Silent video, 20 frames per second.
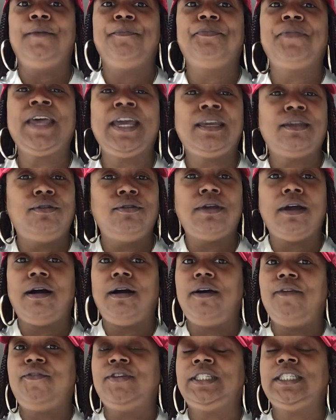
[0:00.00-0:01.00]
Thank you,
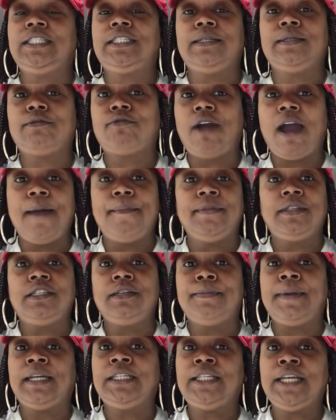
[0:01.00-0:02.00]
y'all, for just subscribing
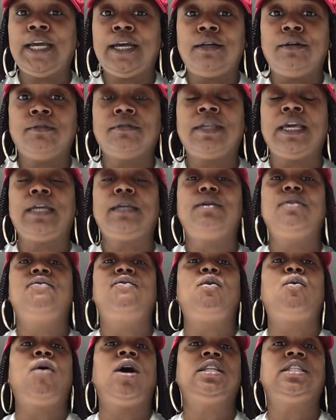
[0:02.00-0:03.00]
to my channel. Thank you
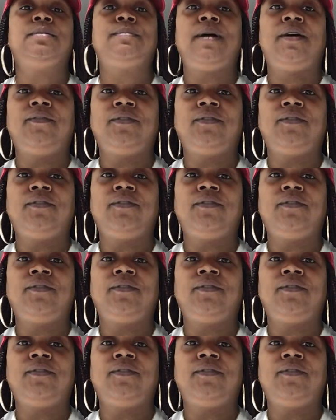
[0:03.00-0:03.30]
for watching my